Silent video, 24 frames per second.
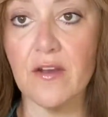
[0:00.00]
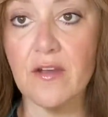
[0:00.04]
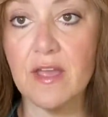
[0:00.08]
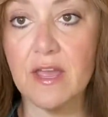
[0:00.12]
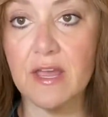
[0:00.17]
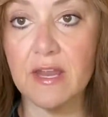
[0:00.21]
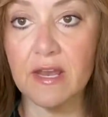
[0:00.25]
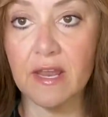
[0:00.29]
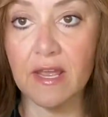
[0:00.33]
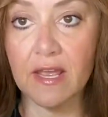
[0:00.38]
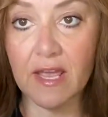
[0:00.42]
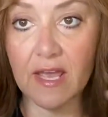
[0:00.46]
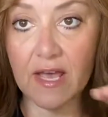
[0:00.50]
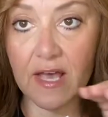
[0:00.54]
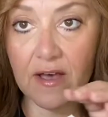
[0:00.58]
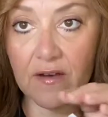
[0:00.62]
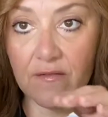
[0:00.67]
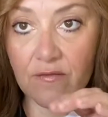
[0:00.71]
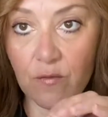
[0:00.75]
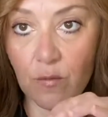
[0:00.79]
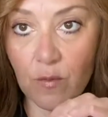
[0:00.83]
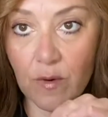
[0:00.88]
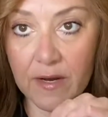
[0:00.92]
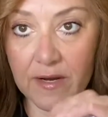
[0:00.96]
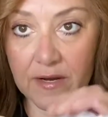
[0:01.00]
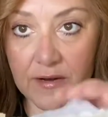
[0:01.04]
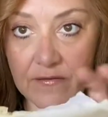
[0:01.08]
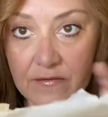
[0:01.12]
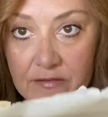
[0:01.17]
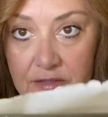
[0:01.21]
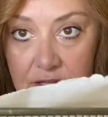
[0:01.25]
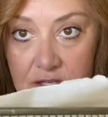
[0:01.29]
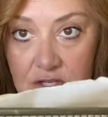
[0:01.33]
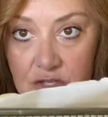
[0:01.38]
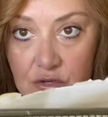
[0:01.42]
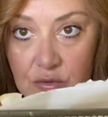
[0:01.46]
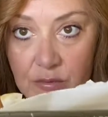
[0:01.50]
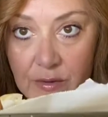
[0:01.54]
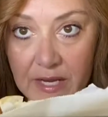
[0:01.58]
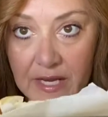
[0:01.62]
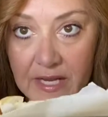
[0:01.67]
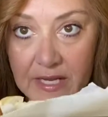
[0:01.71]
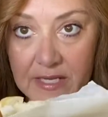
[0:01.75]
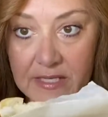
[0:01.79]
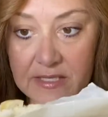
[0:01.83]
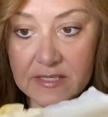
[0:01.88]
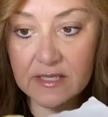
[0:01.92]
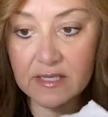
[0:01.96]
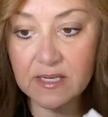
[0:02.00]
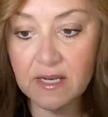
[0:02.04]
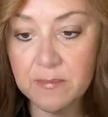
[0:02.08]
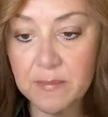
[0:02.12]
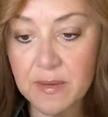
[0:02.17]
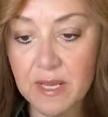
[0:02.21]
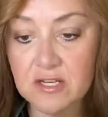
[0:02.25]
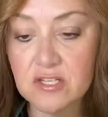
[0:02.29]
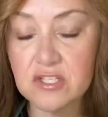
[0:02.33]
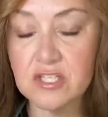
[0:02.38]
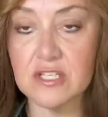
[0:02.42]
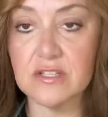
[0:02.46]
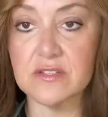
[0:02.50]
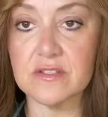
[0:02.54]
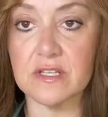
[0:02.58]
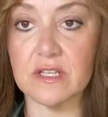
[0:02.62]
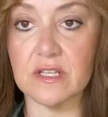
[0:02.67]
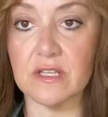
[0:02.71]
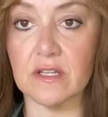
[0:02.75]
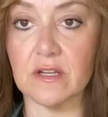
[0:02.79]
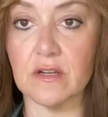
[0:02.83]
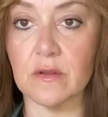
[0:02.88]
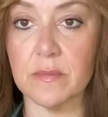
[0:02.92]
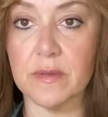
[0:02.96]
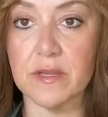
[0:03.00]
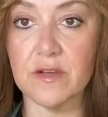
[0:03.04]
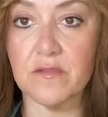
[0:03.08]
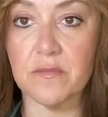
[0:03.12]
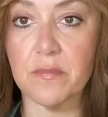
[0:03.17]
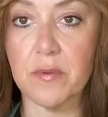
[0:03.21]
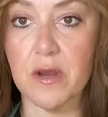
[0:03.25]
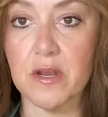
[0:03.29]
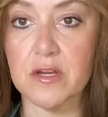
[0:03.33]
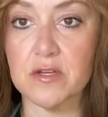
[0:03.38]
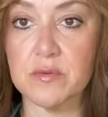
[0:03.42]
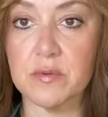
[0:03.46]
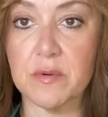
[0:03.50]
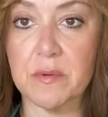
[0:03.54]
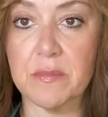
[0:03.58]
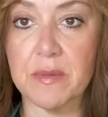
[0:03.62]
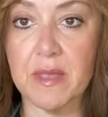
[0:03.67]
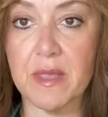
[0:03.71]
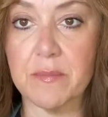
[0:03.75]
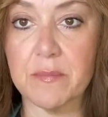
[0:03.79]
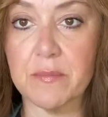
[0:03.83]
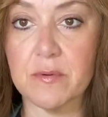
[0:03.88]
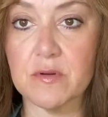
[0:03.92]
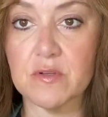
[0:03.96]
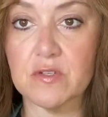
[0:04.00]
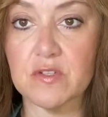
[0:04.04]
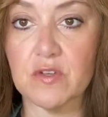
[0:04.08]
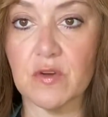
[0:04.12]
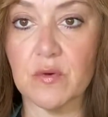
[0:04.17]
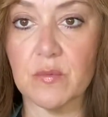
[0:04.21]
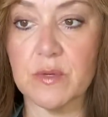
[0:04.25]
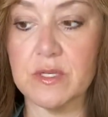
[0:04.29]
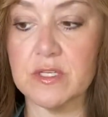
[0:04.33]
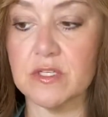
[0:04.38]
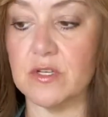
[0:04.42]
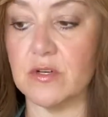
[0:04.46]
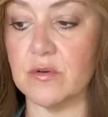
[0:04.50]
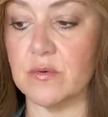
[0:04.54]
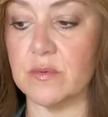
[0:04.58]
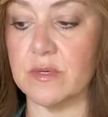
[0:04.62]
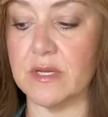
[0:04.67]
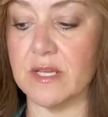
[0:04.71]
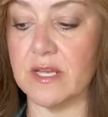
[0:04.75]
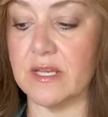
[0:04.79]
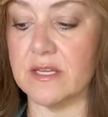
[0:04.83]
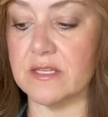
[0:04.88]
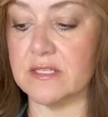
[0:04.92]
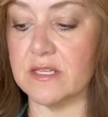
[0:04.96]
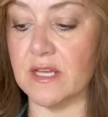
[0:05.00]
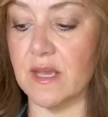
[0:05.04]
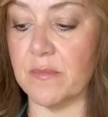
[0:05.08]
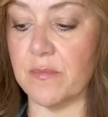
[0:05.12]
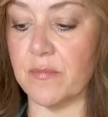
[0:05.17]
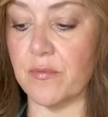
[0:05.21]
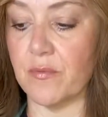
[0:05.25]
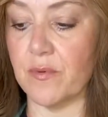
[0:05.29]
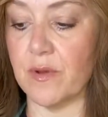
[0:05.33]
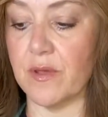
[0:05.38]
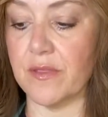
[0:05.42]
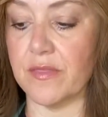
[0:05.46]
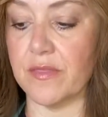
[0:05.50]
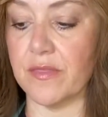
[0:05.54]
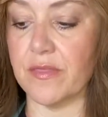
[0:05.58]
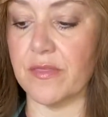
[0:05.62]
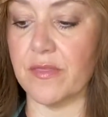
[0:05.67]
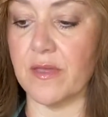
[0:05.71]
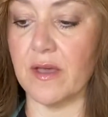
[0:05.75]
and I have one of the trays, and I'm actually using a little bit of parchment paper so we don't end up with,